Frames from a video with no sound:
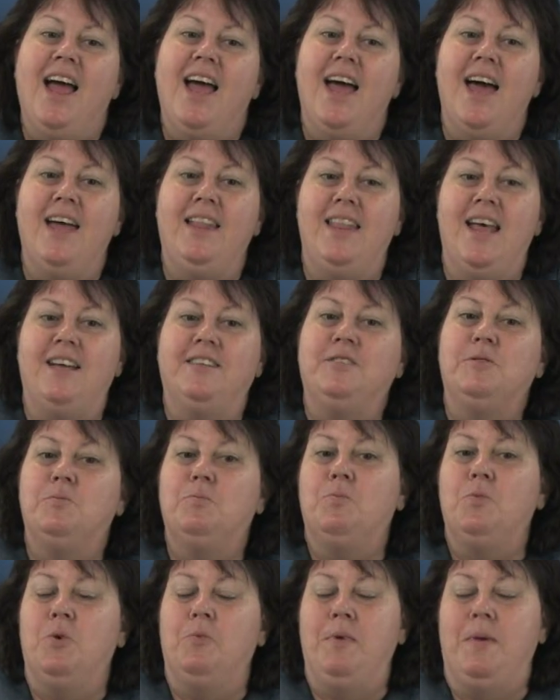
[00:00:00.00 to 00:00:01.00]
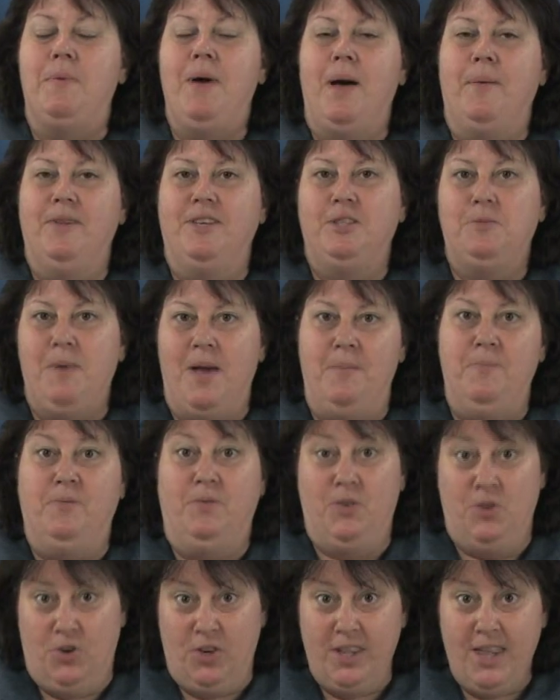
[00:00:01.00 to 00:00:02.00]
and that will be published by
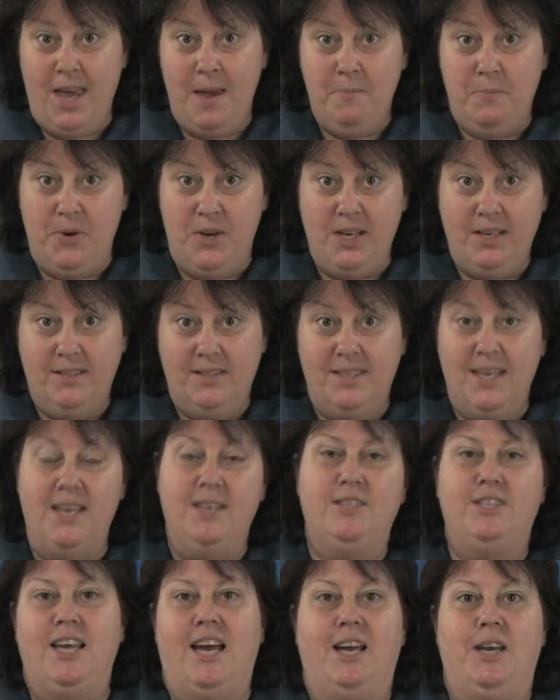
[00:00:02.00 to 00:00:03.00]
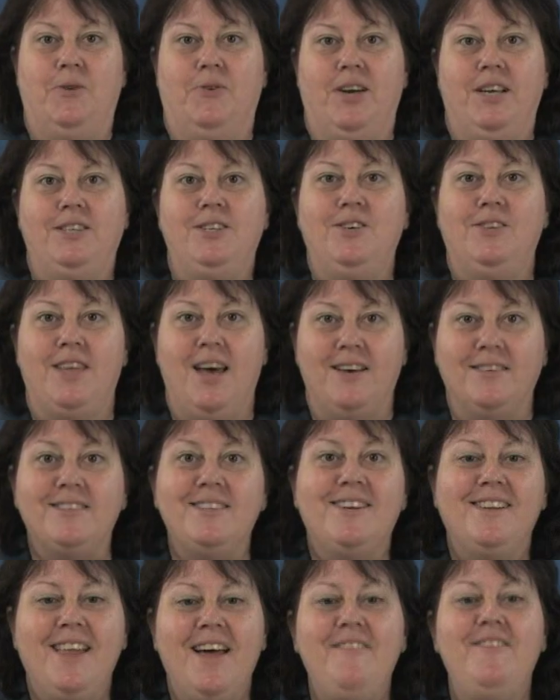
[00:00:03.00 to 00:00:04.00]
Northlight Books in January
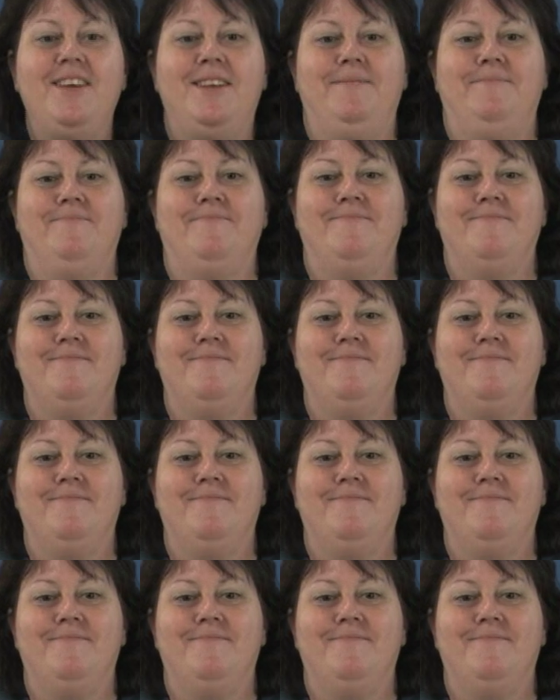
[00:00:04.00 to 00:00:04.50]
2011.